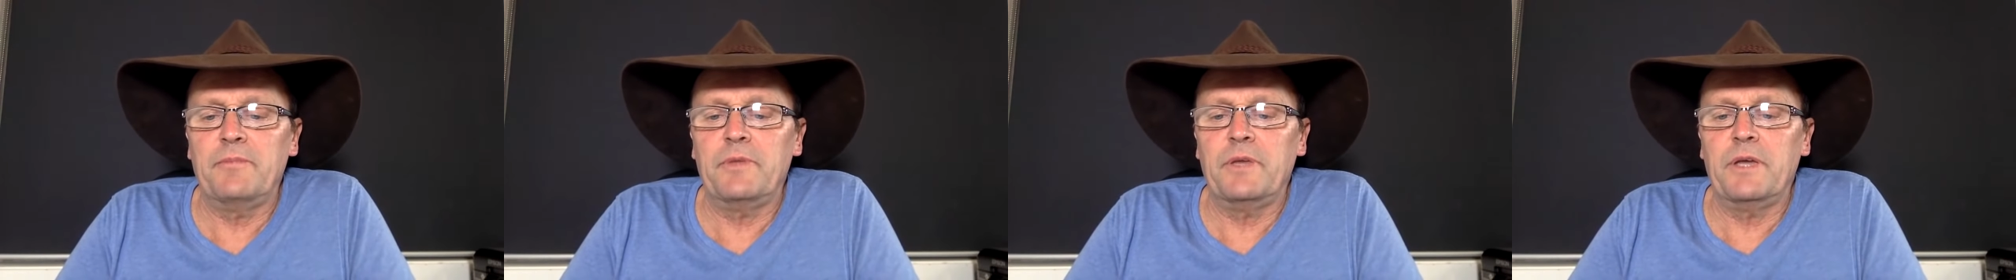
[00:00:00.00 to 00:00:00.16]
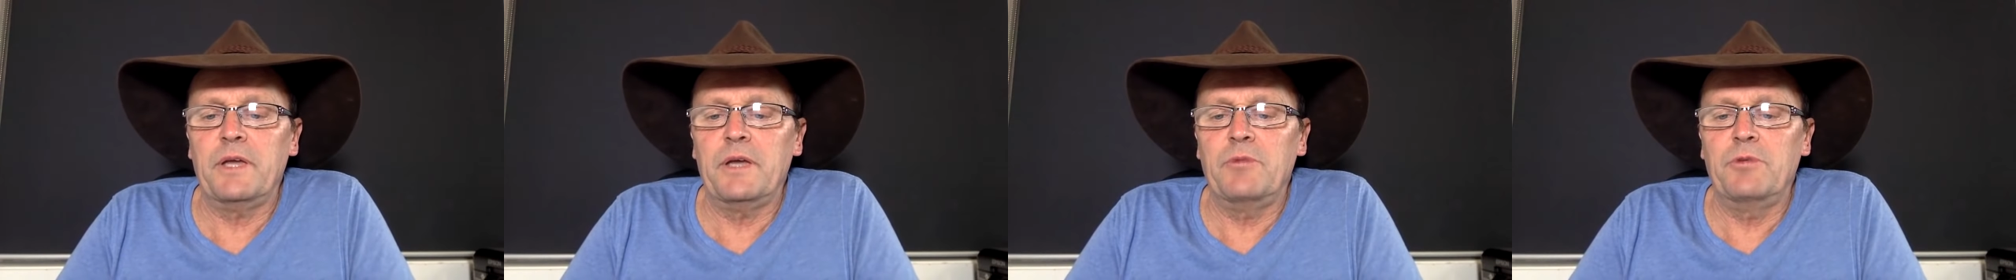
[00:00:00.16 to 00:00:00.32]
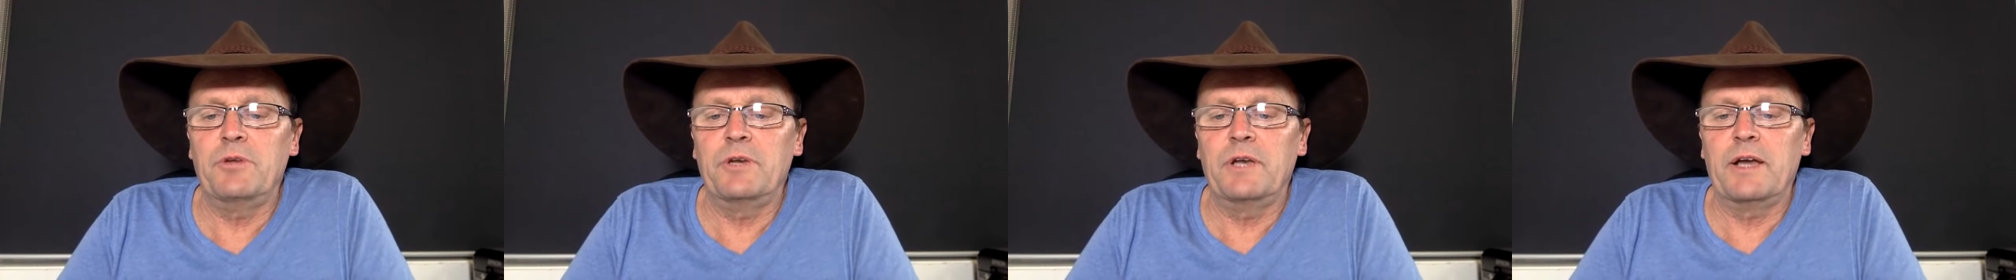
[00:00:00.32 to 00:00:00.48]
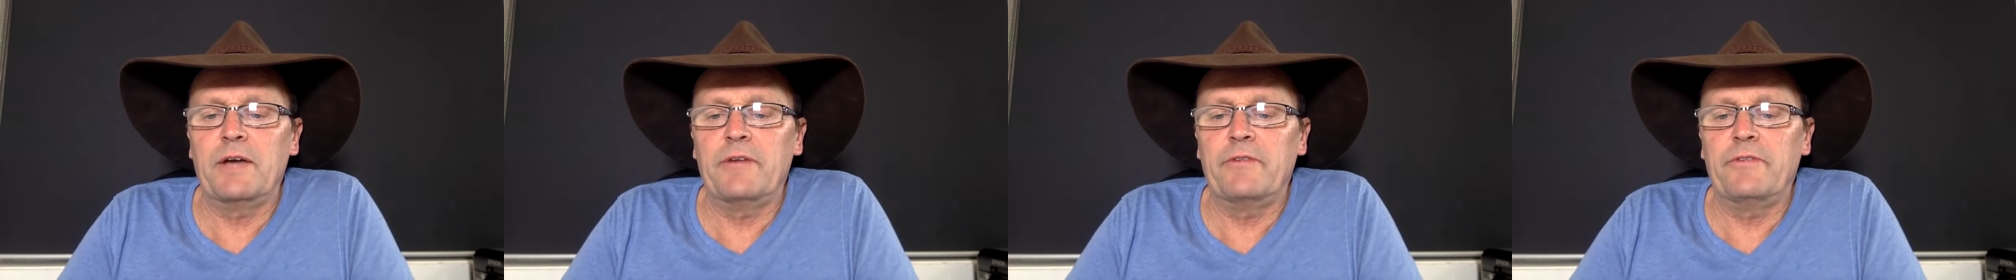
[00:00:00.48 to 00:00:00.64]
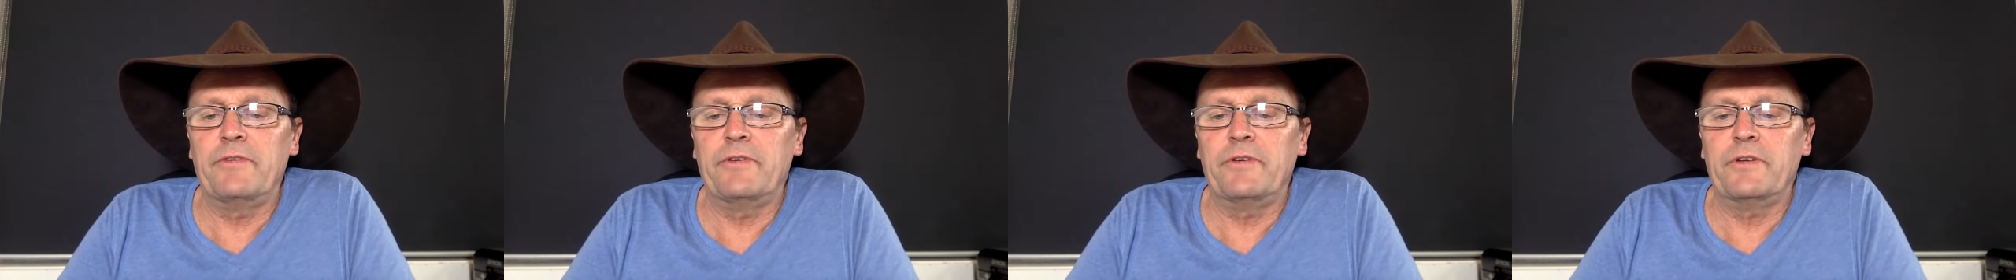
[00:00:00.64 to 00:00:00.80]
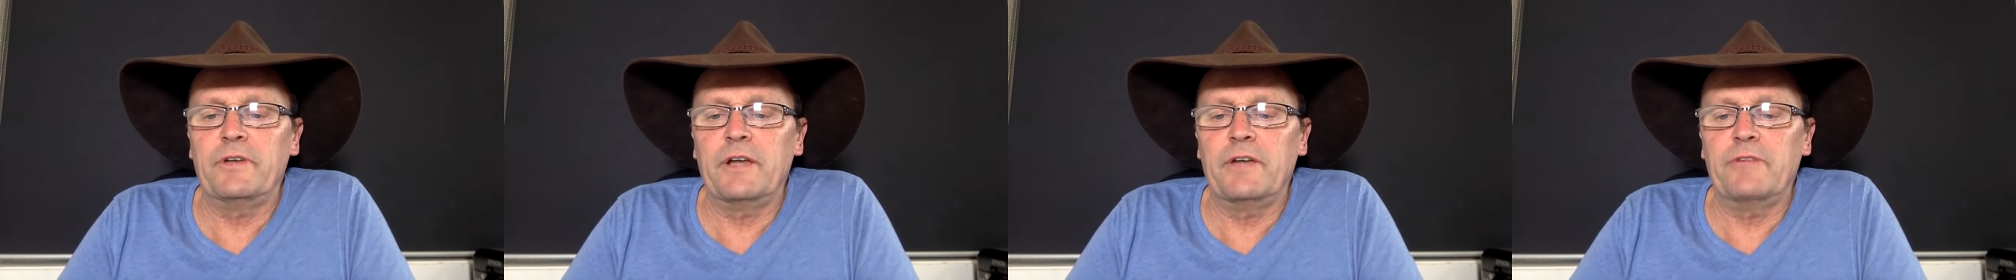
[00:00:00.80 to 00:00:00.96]
He would
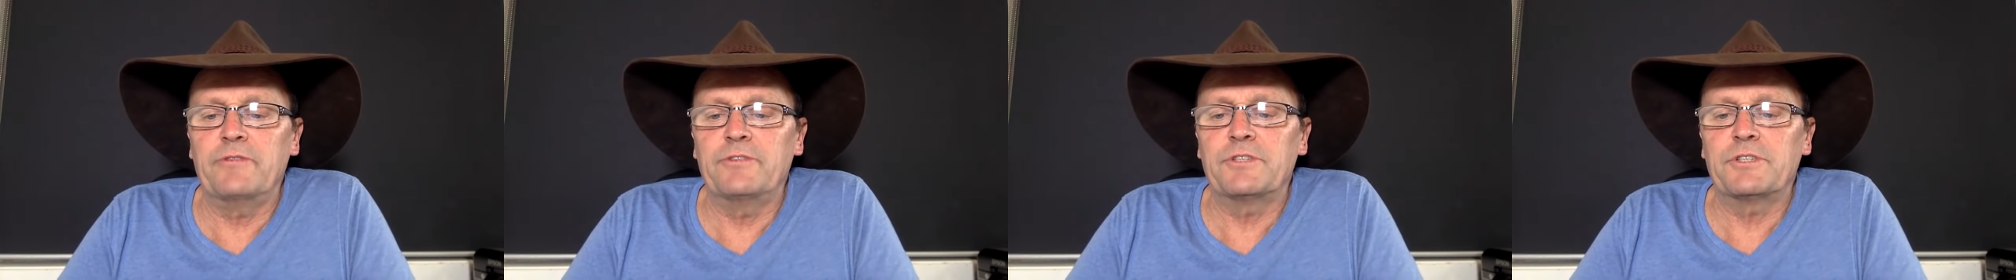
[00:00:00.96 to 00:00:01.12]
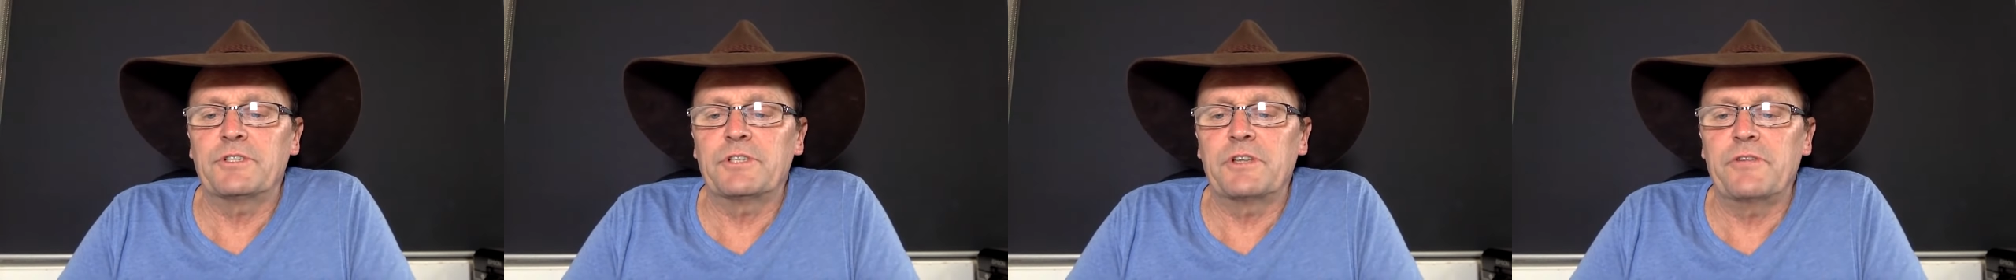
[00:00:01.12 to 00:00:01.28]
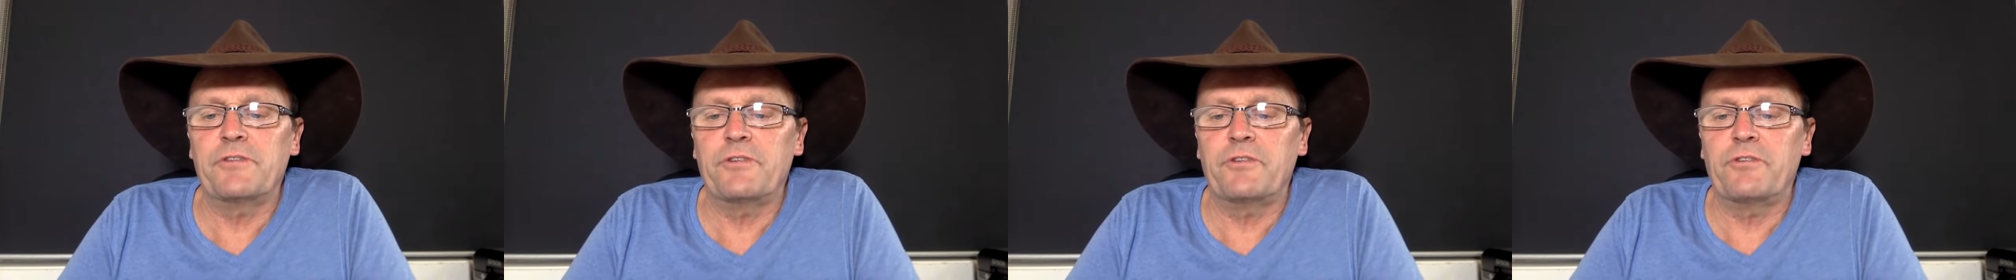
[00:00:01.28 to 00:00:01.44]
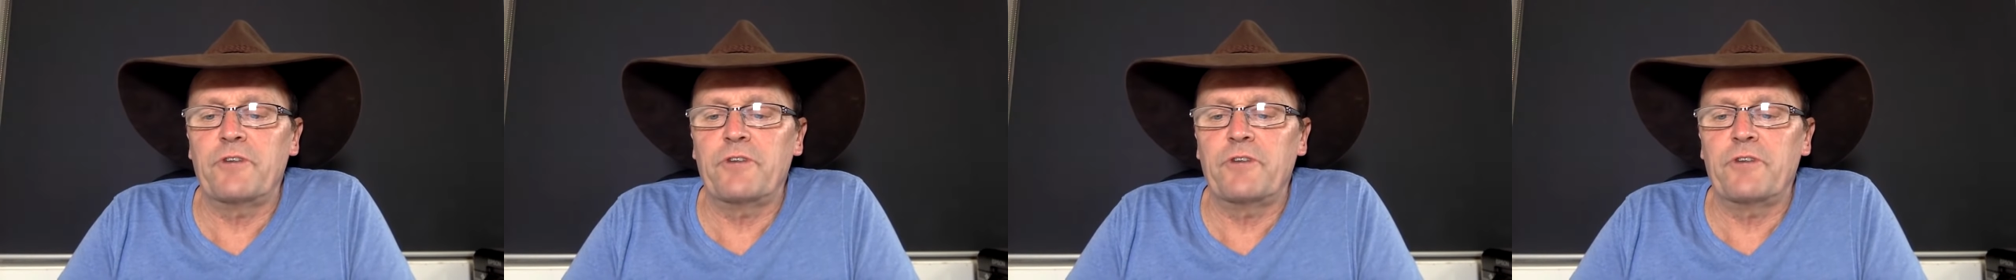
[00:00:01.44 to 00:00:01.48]
love to sniff